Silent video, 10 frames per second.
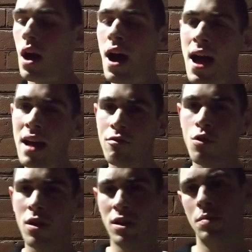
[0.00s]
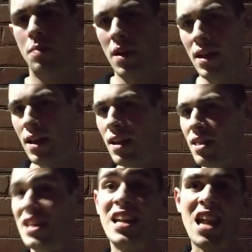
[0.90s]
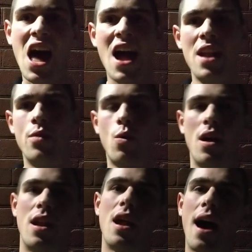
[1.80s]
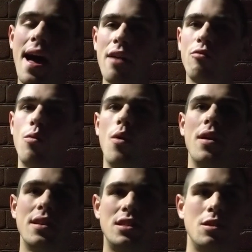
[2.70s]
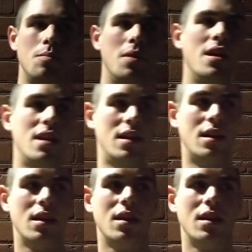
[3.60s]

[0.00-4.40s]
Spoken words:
I have wanted to be the enlightened one. I have wanted to be